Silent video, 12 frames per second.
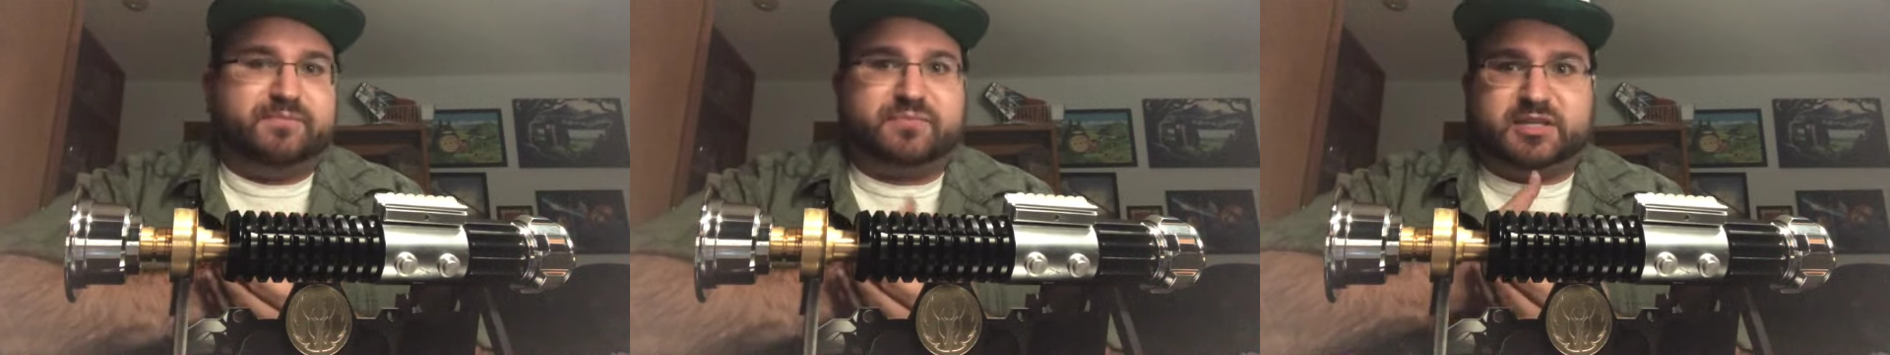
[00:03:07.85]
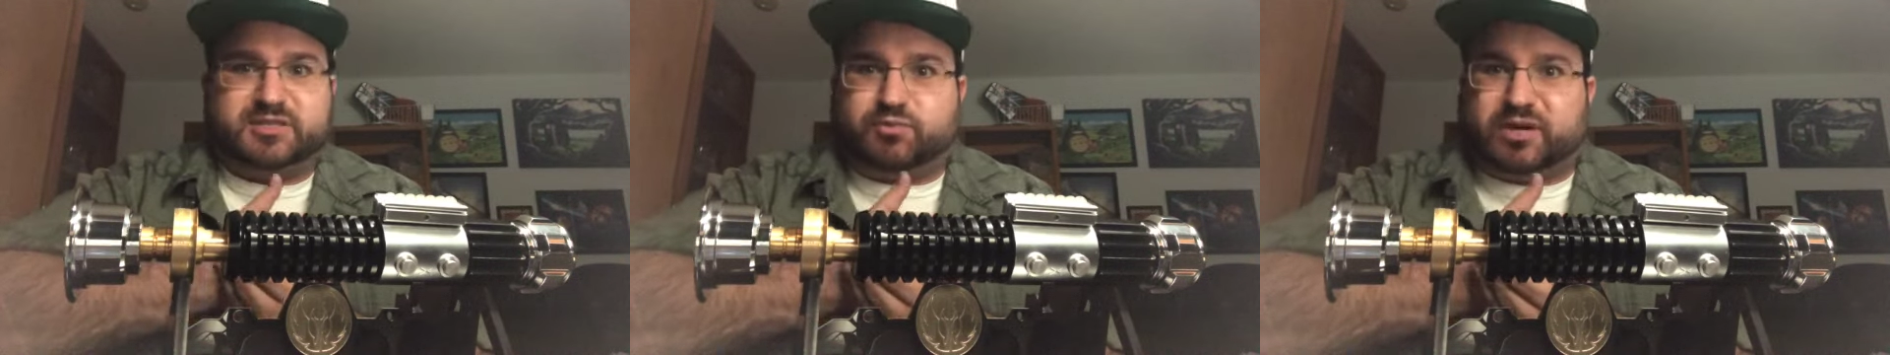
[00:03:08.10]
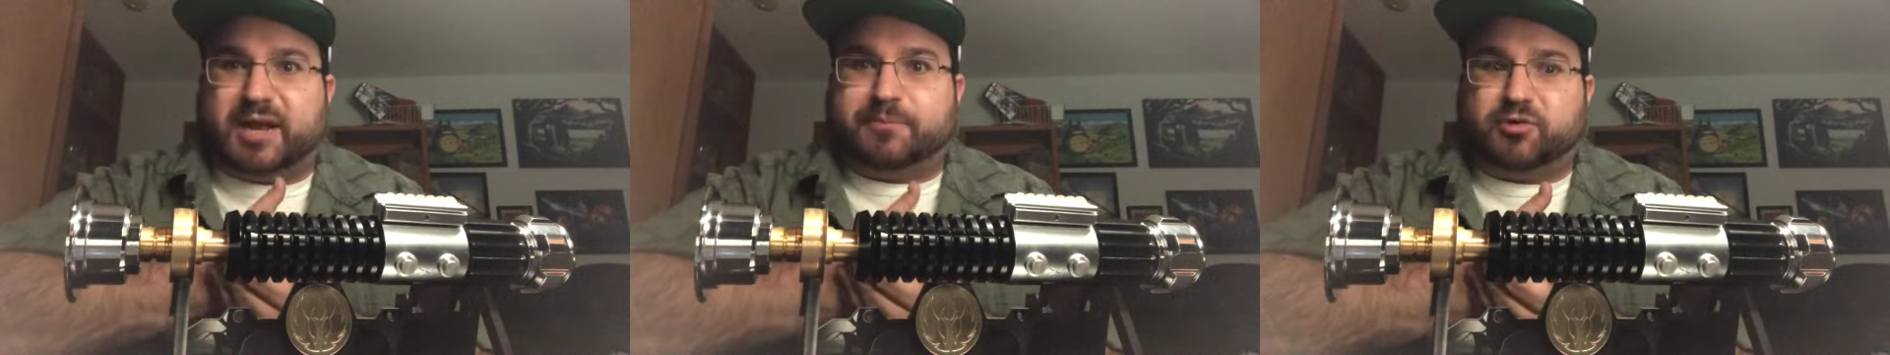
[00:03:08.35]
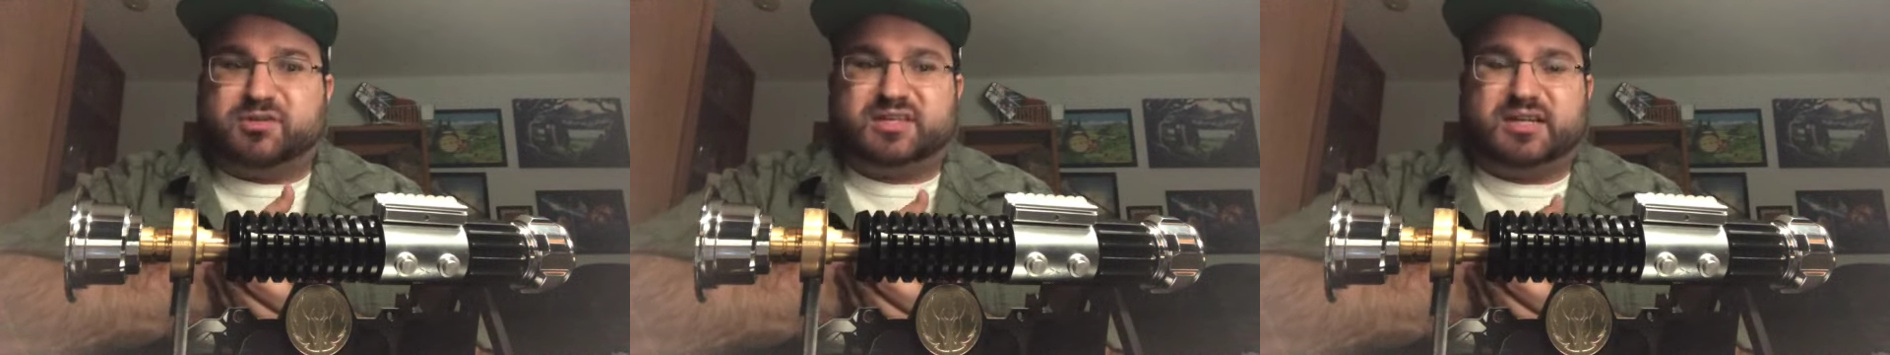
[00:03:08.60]
is what I
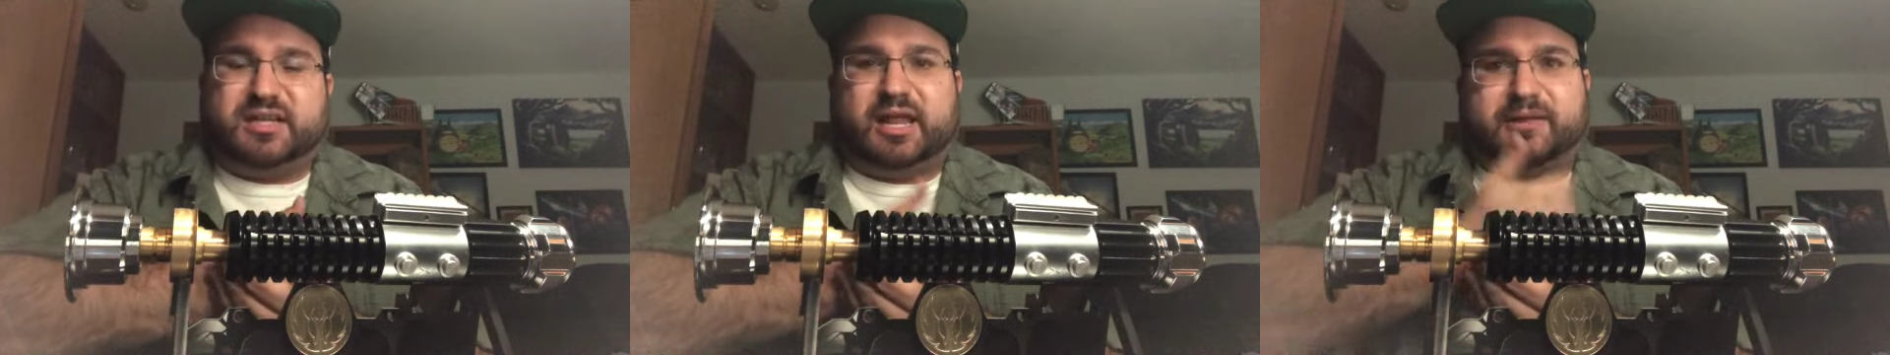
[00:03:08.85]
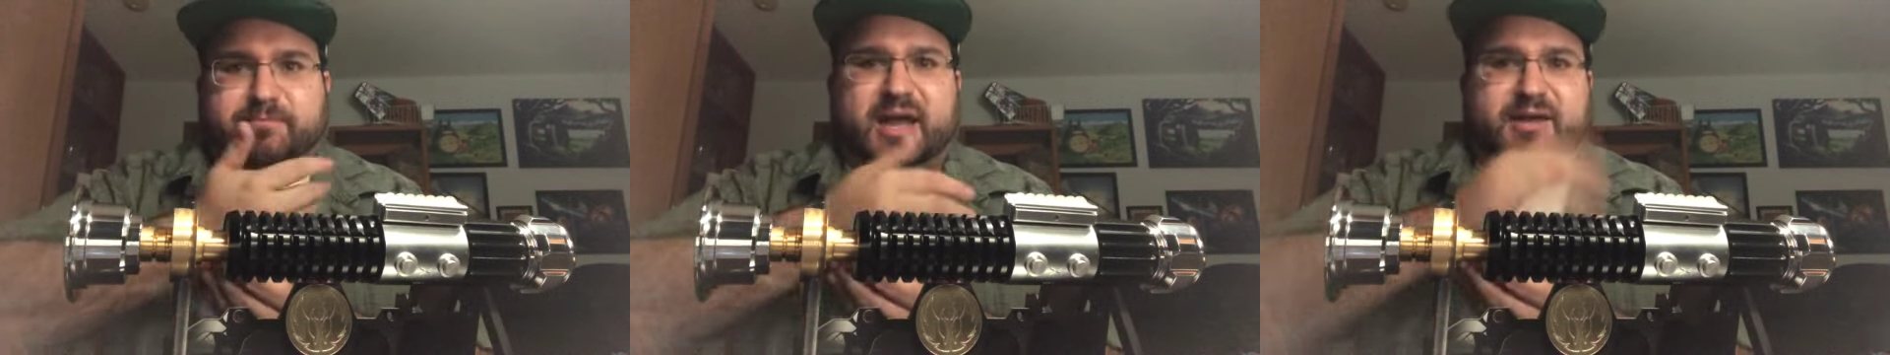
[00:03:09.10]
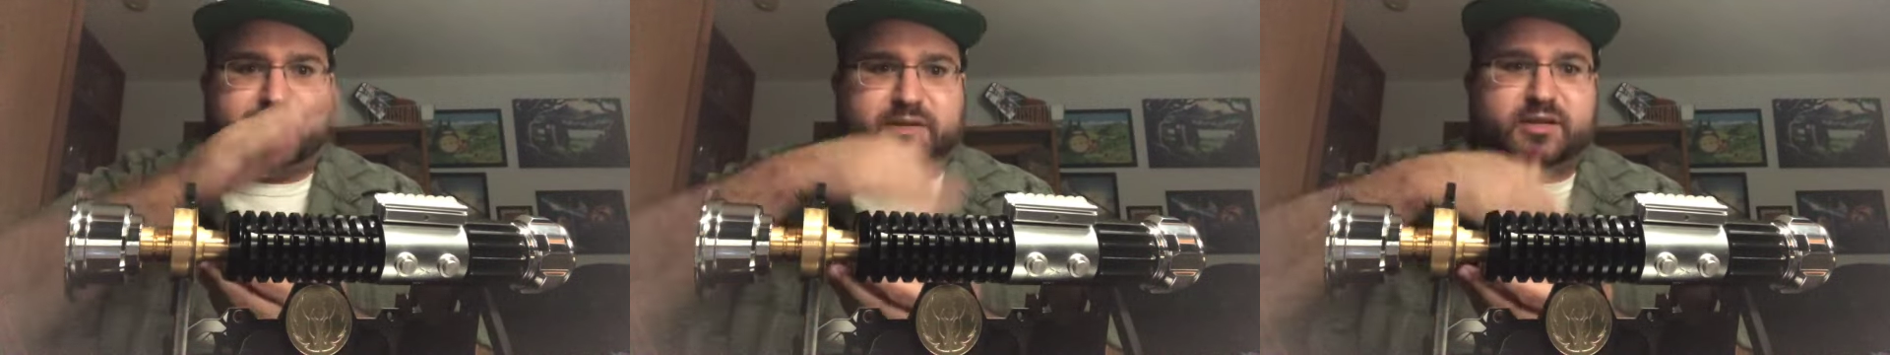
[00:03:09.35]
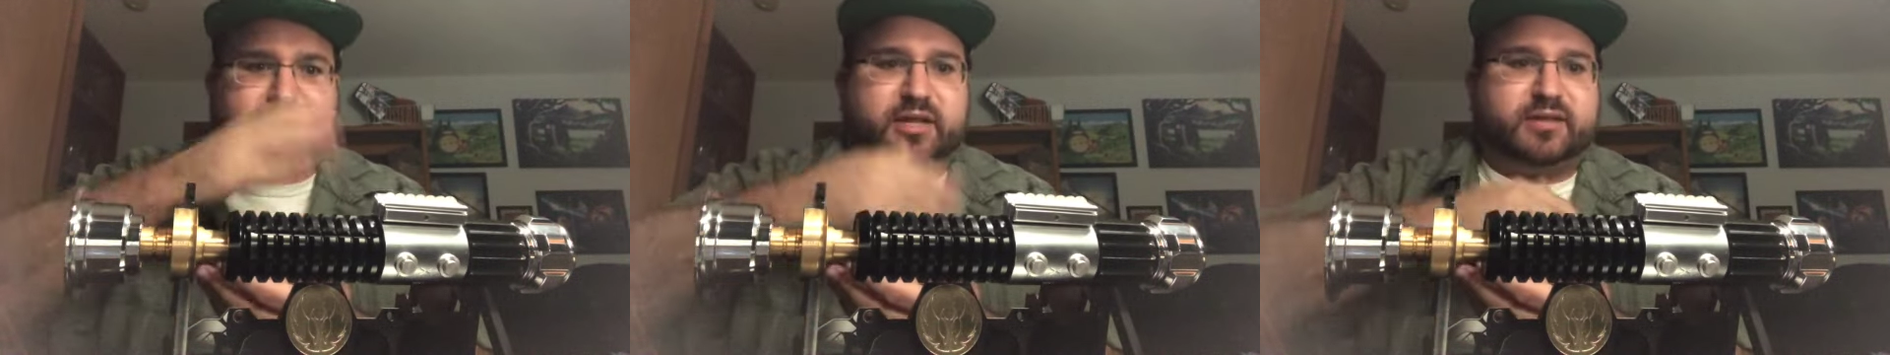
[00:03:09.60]
personally like, matte
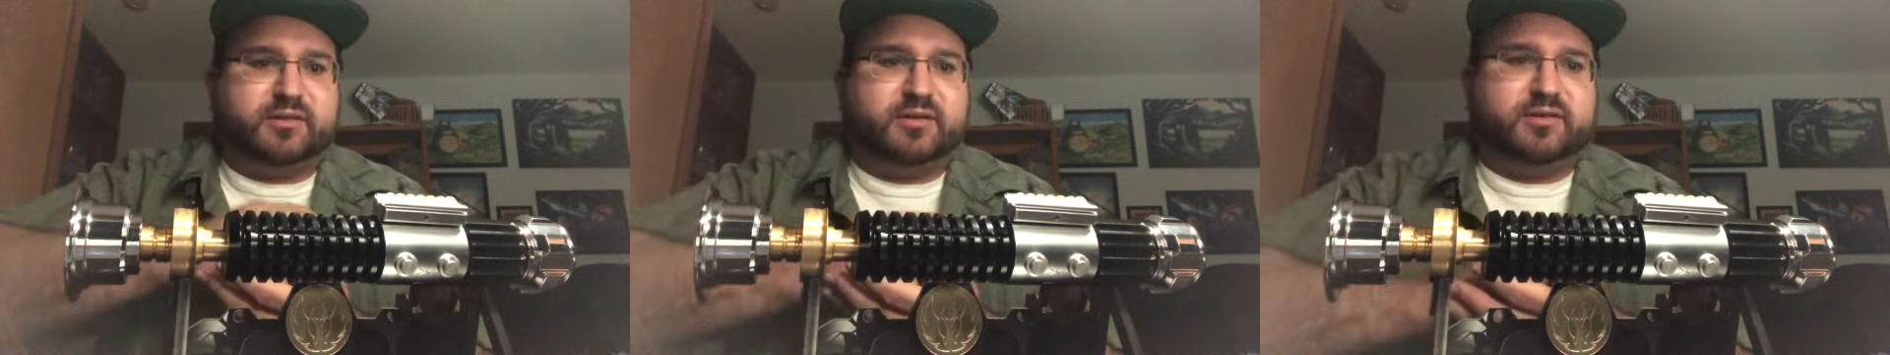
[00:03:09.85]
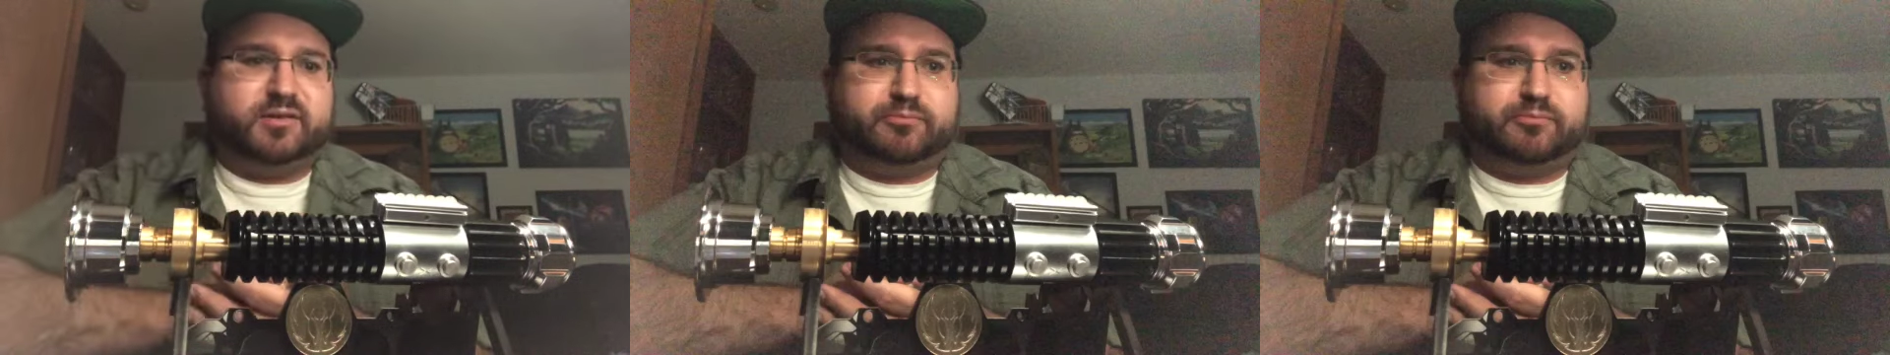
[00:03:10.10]
being like the